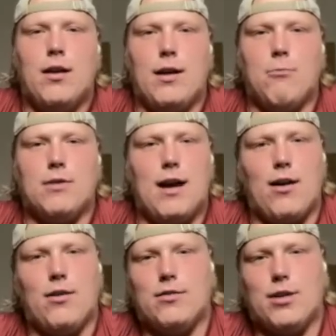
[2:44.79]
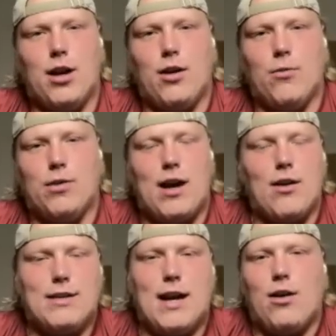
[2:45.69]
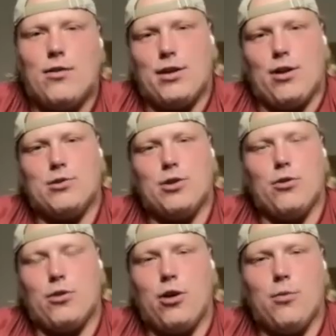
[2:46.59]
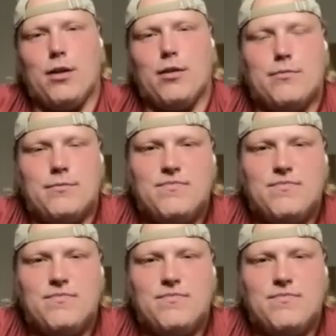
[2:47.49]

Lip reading: And without a doubt, it's Oklahoma.